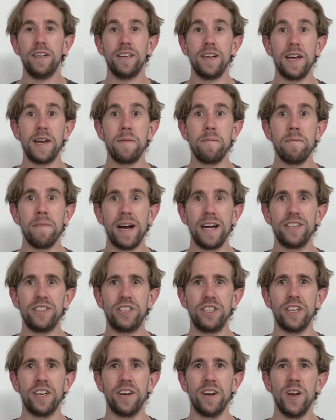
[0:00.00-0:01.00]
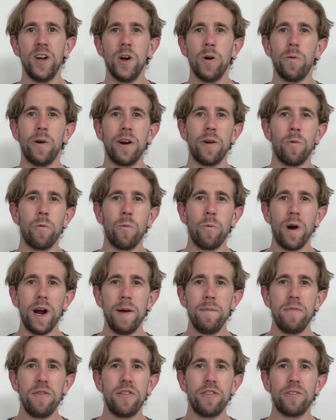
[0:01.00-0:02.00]
Imagine when a
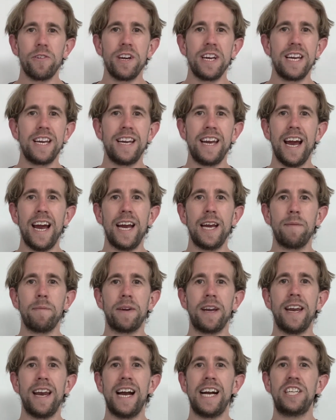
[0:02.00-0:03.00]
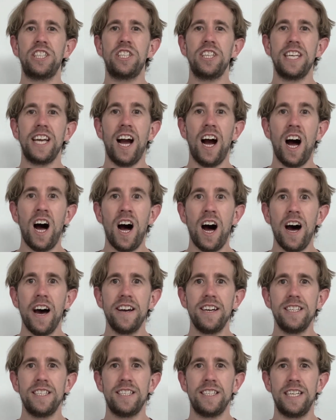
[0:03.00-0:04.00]
Web3 game can actually
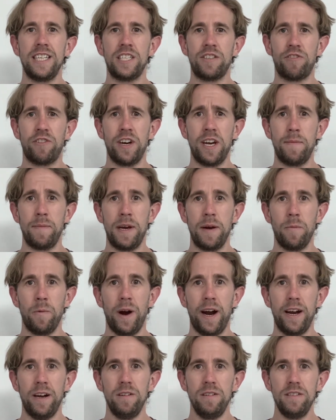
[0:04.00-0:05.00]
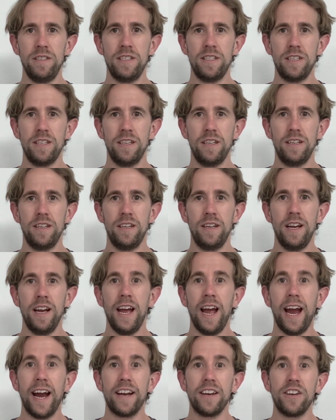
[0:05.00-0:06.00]
harness these freemium whales
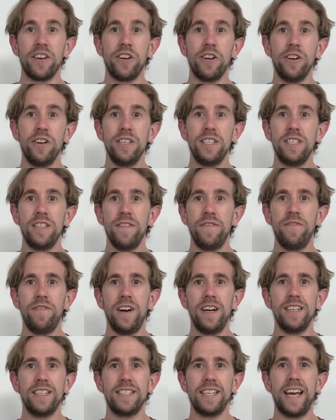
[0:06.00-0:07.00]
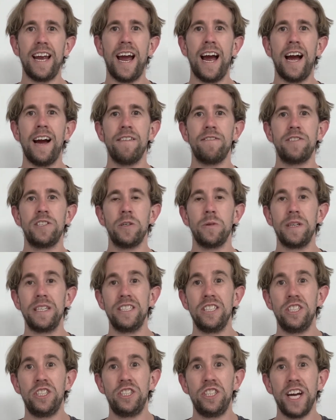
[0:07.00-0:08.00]
and use the funds they have to
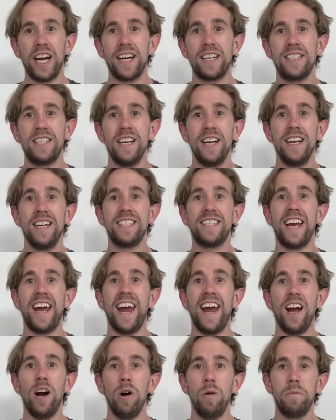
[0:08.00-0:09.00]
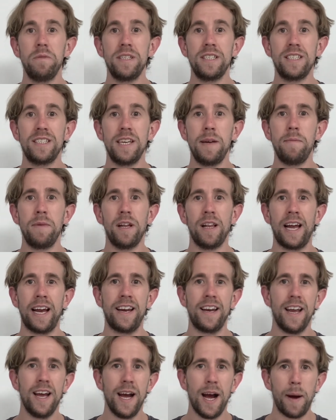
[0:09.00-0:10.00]
inject to help
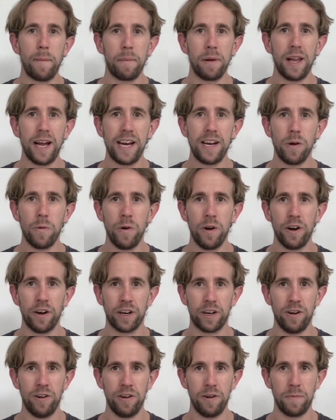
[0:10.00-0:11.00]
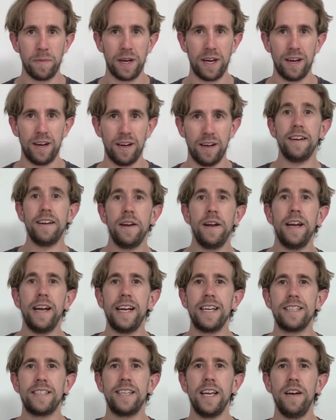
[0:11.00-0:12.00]
stimulate a play-to-earn economy.
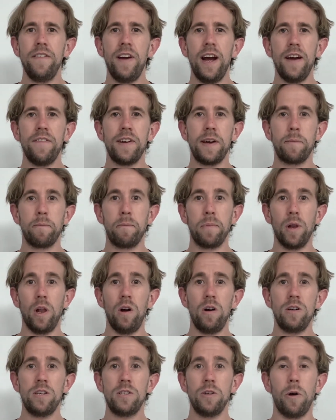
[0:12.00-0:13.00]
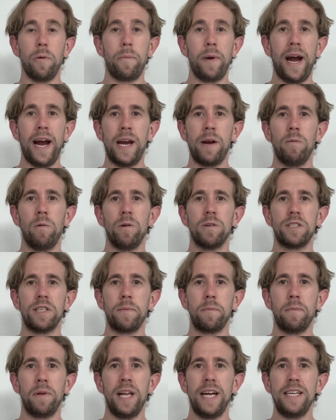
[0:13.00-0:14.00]
Instead of having blocks or paywalls
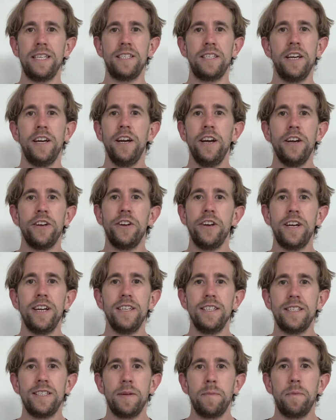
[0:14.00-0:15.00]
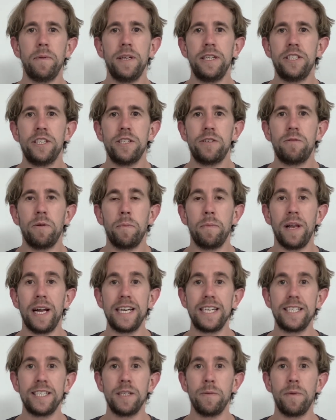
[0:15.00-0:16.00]
in place, you can simply just
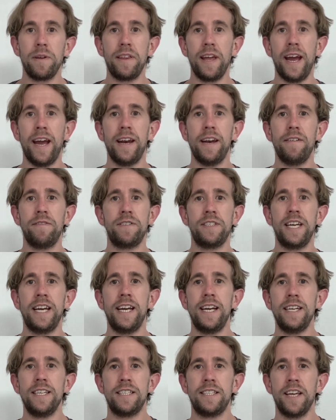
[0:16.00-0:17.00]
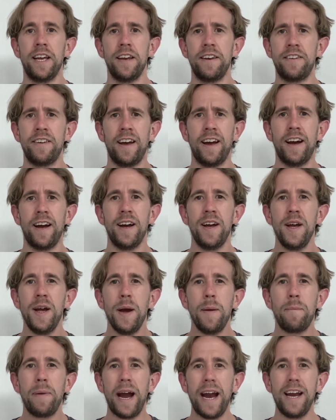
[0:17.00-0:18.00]
replace them with NFTs that
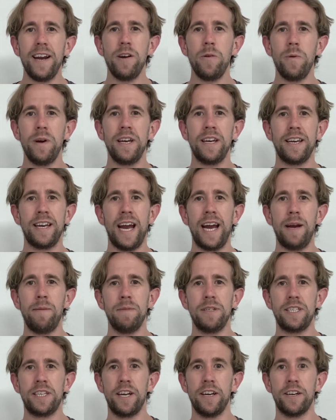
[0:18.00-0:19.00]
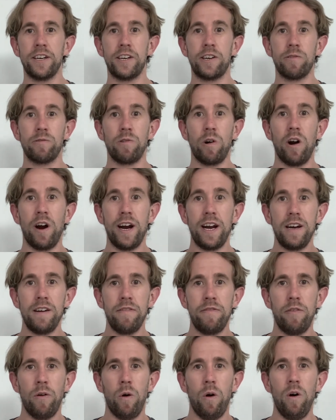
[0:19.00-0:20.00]
pay-to-win gamers can
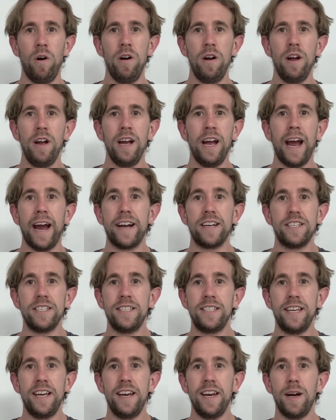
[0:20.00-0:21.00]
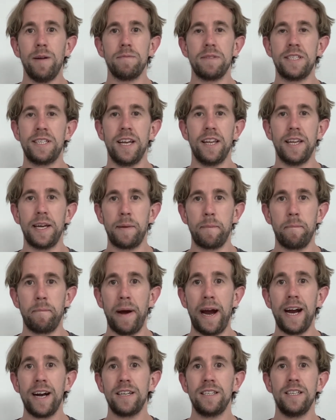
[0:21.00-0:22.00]
grind for and just end up selling
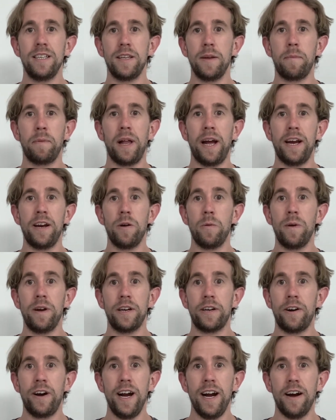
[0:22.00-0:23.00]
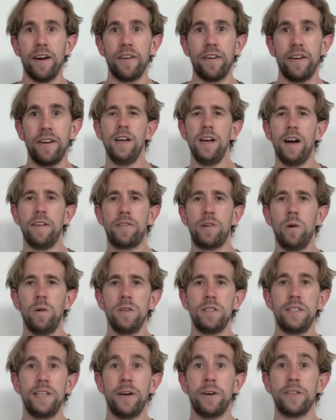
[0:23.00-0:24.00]
back to the play-to-win crowd. Of
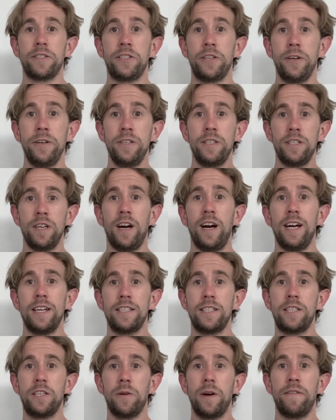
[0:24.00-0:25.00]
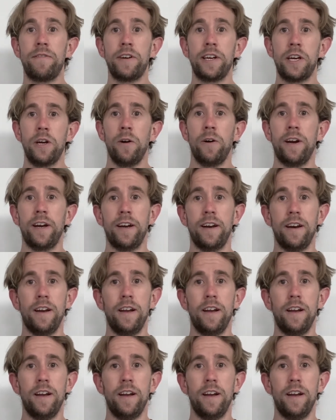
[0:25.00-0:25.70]
course, there are two sides to every coin.